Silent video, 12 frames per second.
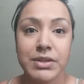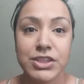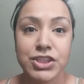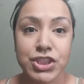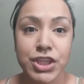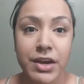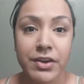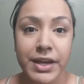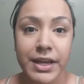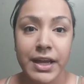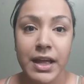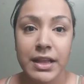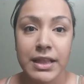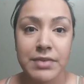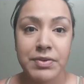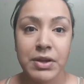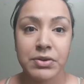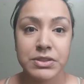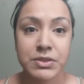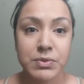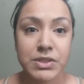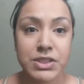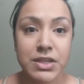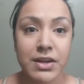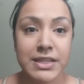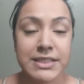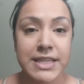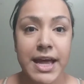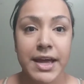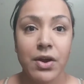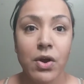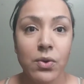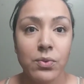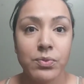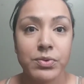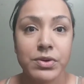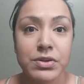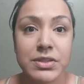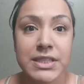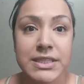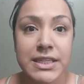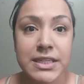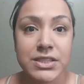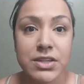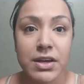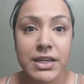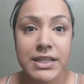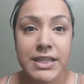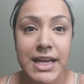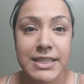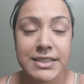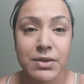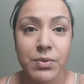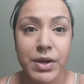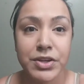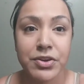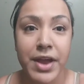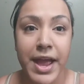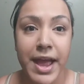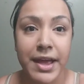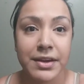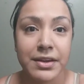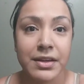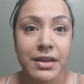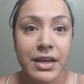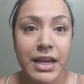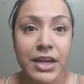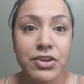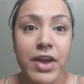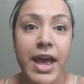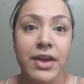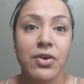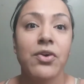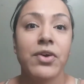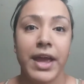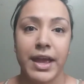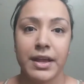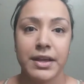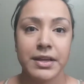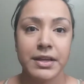is Cherry. La Fadora. So what song is that? Oh, Rosa said a song. Yes, the one your hand. In your hand. Okay.